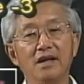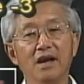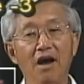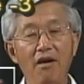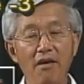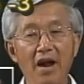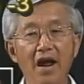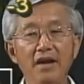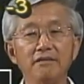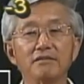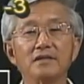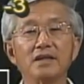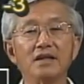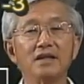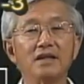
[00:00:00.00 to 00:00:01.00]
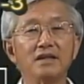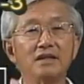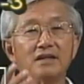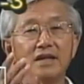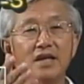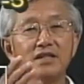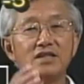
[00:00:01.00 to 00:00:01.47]
All right,
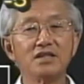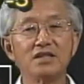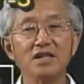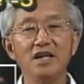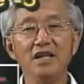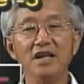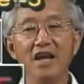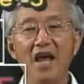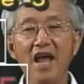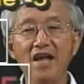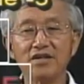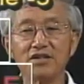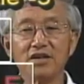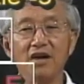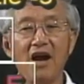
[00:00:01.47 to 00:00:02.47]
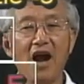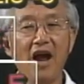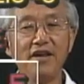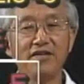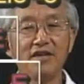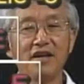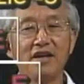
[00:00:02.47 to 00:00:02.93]
let's see the answer.
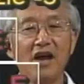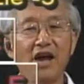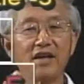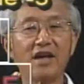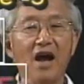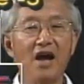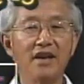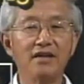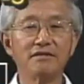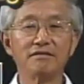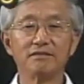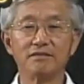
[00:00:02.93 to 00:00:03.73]
I think I got it.